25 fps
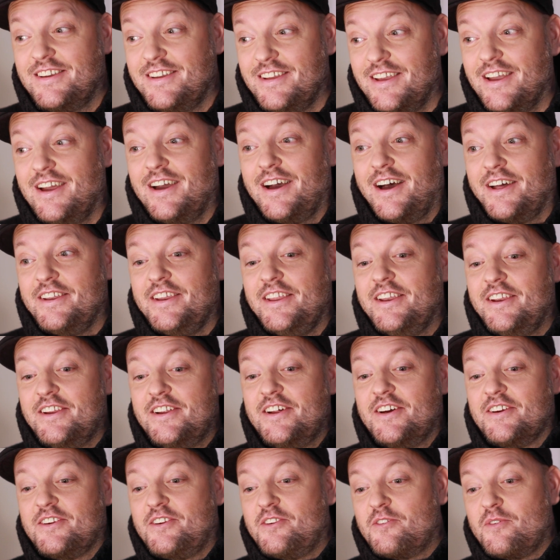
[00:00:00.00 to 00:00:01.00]
Yeah, I need
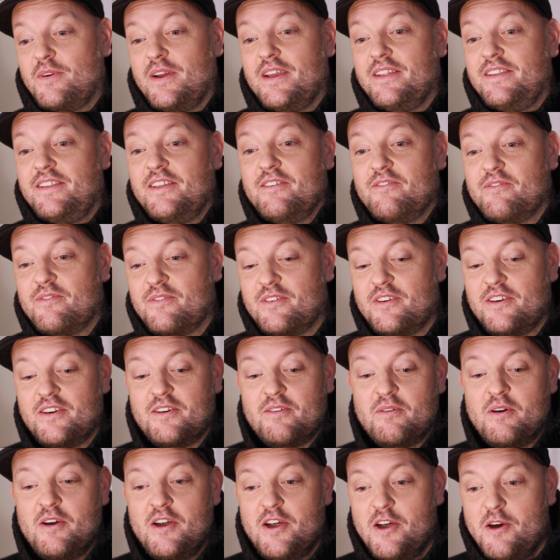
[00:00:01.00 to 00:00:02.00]
a creative
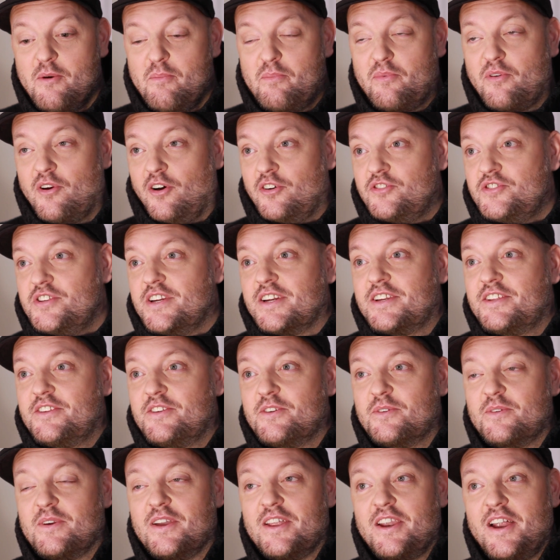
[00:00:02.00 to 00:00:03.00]
project
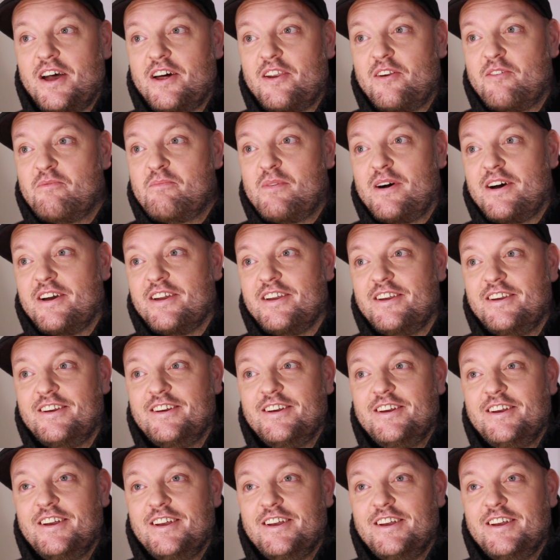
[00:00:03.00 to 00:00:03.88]
to get out of my...